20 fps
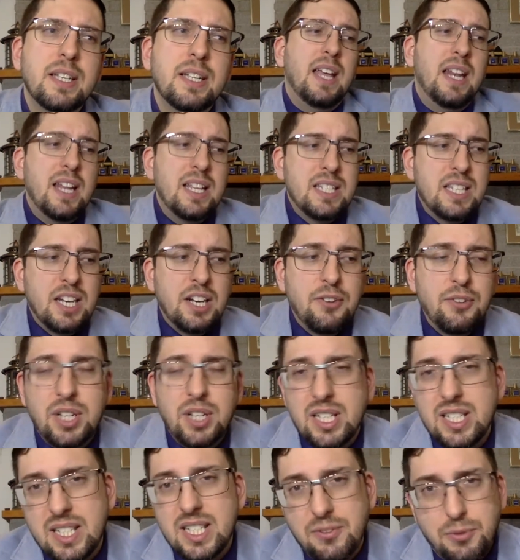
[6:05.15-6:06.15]
And as an
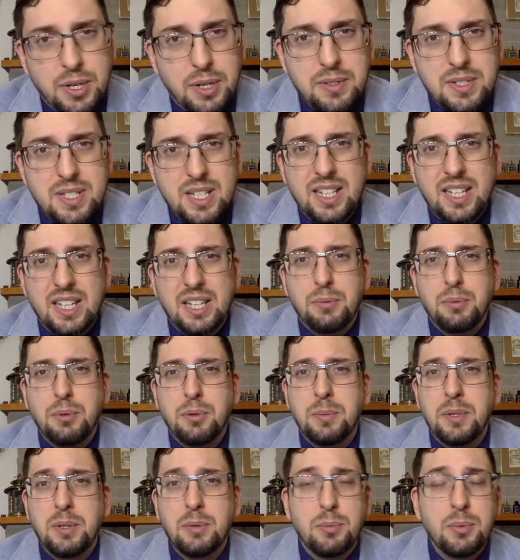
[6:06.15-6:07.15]
everyday fragrance, I think it will
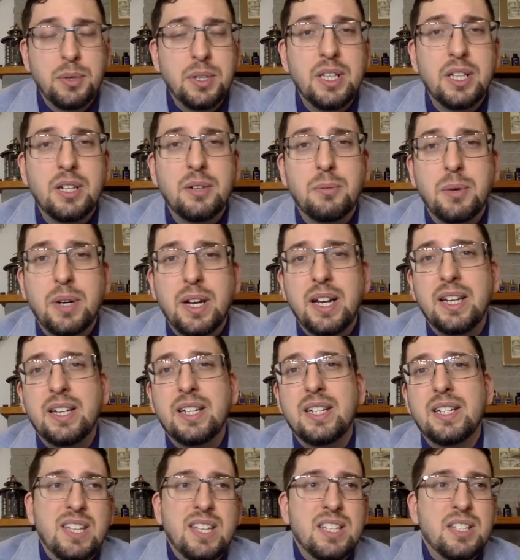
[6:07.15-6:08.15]
be really
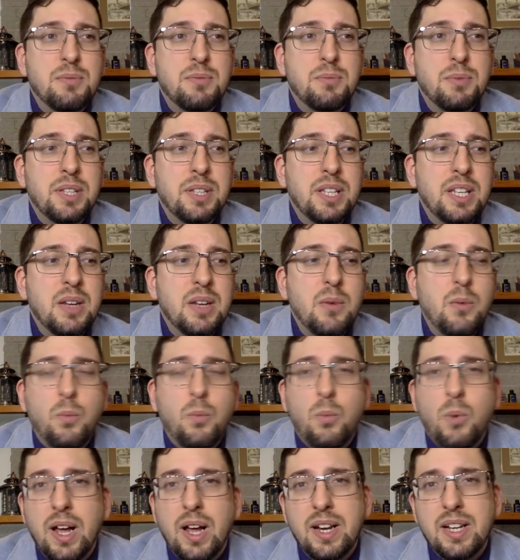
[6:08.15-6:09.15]
great. It's really
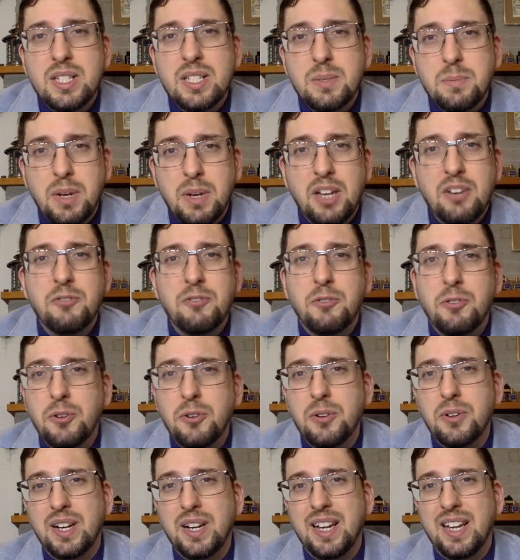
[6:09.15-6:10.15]
what it's made
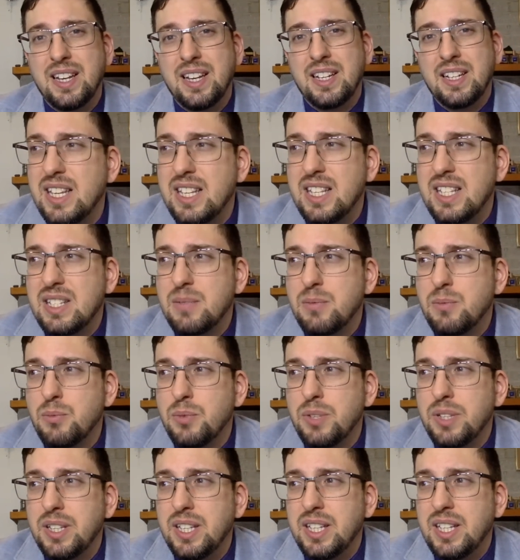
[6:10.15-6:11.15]
for, and it's
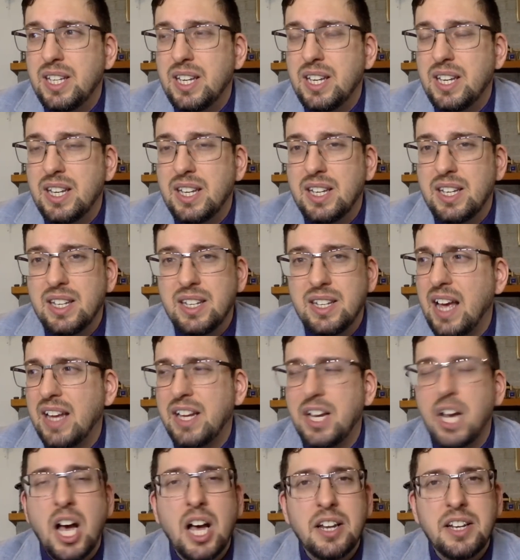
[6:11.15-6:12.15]
really an
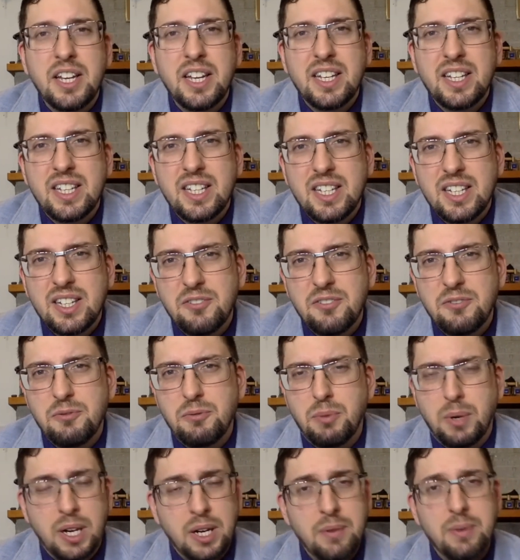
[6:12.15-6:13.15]
iconic
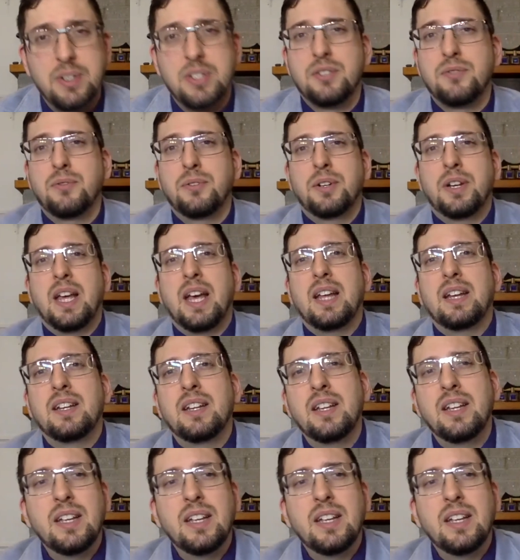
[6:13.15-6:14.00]
fragrance for that.